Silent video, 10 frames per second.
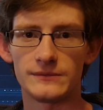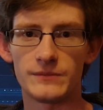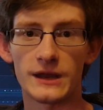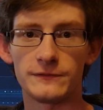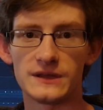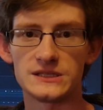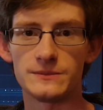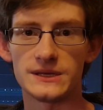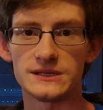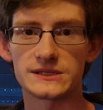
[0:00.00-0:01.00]
benefit to
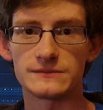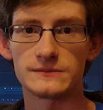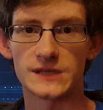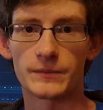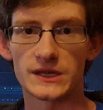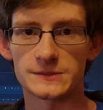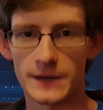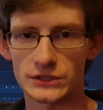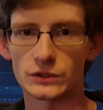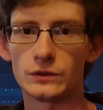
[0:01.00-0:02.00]
be something
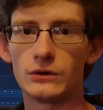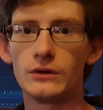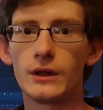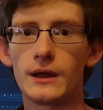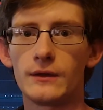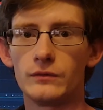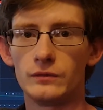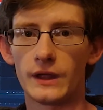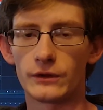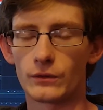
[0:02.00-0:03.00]
special
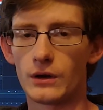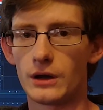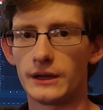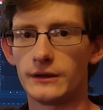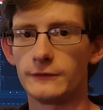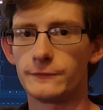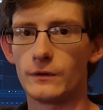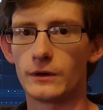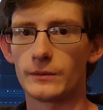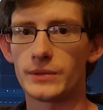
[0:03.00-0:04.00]
later on
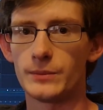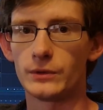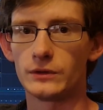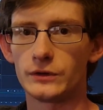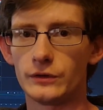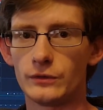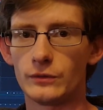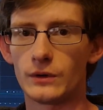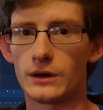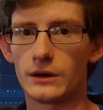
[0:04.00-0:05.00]
for people
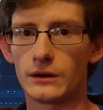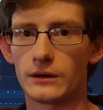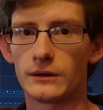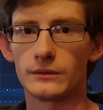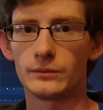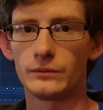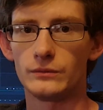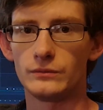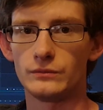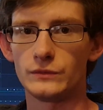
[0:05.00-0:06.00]
who are,
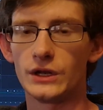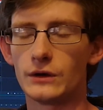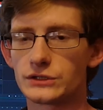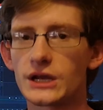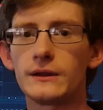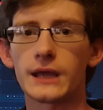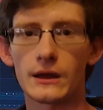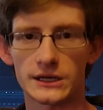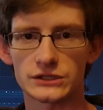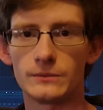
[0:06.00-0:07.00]
you know, shelling
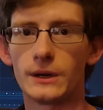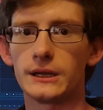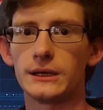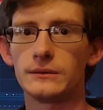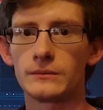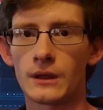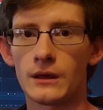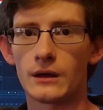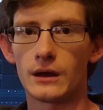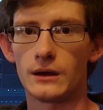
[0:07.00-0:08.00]
out extra money
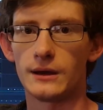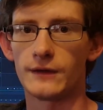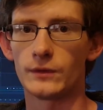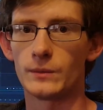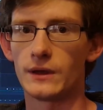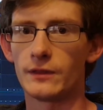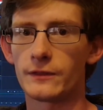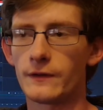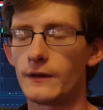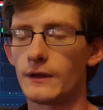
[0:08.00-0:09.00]
every month.
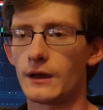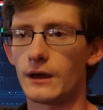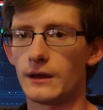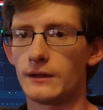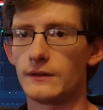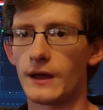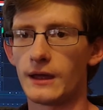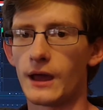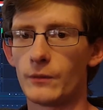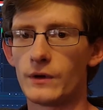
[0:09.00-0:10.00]

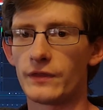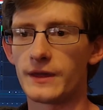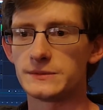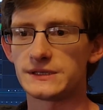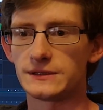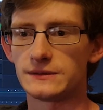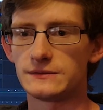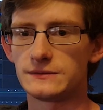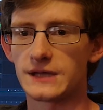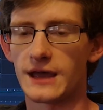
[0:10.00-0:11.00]
I want them to
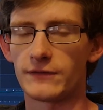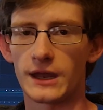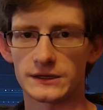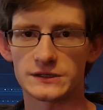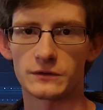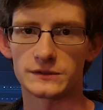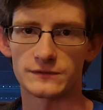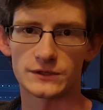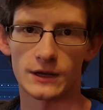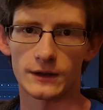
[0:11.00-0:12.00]
have that
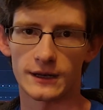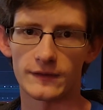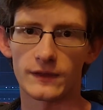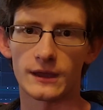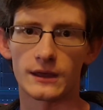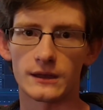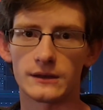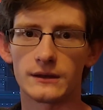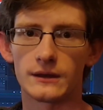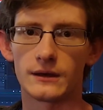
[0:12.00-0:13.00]
exclusive shout out at the end.